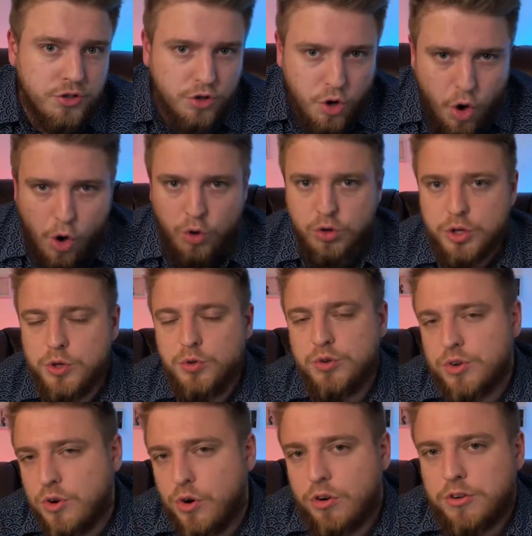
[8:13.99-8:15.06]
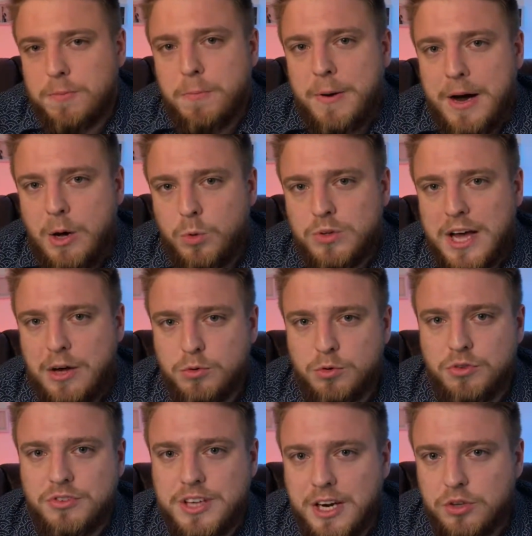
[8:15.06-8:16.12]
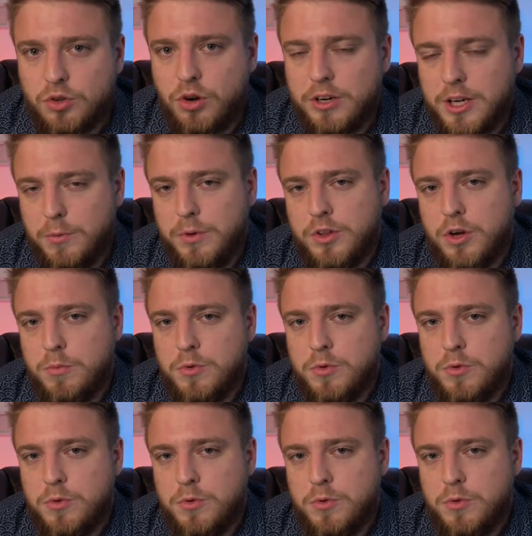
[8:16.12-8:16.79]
the whole huge course about how to start talking with